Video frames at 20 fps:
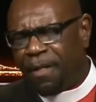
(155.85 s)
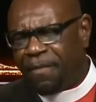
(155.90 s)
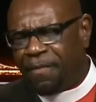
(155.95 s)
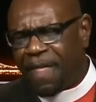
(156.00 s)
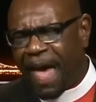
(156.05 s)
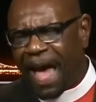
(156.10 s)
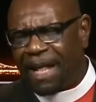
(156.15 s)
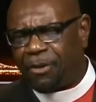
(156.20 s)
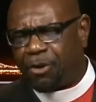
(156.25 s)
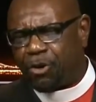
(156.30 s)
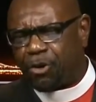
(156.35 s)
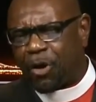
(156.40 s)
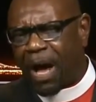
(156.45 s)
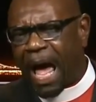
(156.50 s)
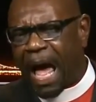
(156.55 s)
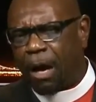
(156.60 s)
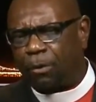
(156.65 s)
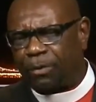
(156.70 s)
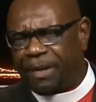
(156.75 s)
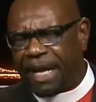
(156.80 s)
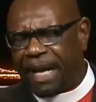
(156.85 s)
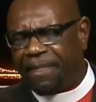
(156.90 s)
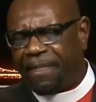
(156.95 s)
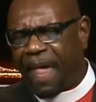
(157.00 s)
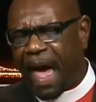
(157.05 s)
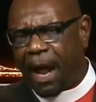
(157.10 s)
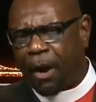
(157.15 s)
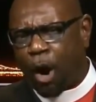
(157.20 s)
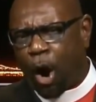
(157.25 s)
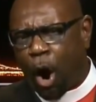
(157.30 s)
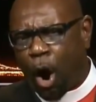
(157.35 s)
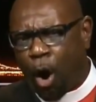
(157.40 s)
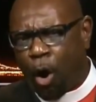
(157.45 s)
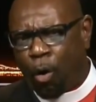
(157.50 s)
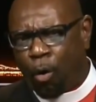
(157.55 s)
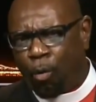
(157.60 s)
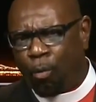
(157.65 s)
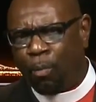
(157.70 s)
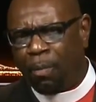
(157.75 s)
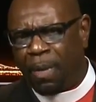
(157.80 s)
That child in that
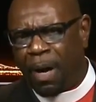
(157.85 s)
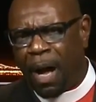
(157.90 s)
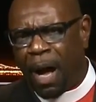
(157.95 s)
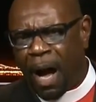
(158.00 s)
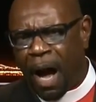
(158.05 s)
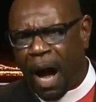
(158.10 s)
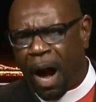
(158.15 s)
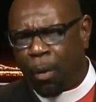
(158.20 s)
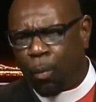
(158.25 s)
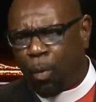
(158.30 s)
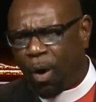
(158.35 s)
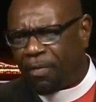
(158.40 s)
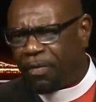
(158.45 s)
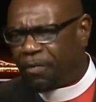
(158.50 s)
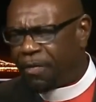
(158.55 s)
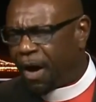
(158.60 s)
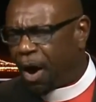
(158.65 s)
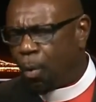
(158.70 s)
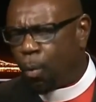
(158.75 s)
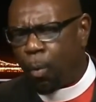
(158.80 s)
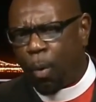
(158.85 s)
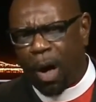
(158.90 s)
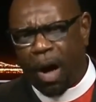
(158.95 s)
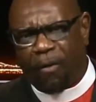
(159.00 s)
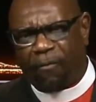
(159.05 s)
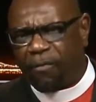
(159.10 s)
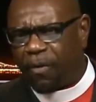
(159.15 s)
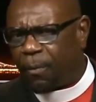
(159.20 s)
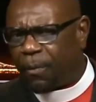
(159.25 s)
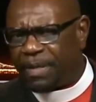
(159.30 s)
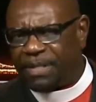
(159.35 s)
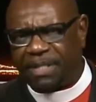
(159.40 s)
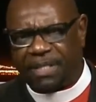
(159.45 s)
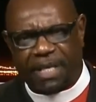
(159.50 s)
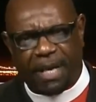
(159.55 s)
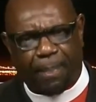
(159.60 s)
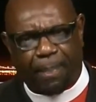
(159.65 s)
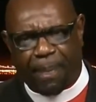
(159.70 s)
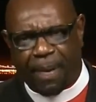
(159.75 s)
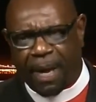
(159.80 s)
home, whether they're a welfare
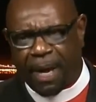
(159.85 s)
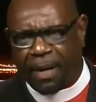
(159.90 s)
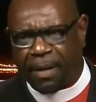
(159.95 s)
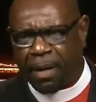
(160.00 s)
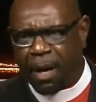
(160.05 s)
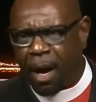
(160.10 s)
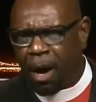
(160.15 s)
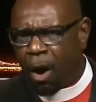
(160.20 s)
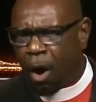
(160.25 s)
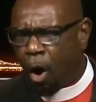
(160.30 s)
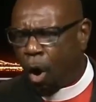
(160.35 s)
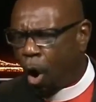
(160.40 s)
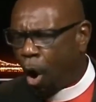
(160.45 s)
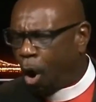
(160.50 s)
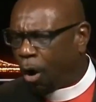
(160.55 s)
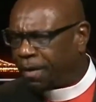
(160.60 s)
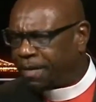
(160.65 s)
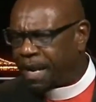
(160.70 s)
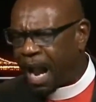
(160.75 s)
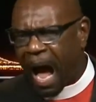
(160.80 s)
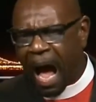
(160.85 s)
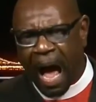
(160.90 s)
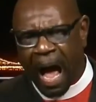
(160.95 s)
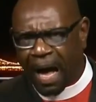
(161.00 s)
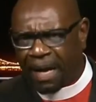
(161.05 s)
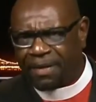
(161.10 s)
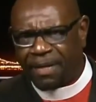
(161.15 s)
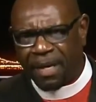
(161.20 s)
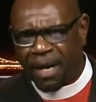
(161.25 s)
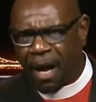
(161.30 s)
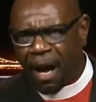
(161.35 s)
recipient or not,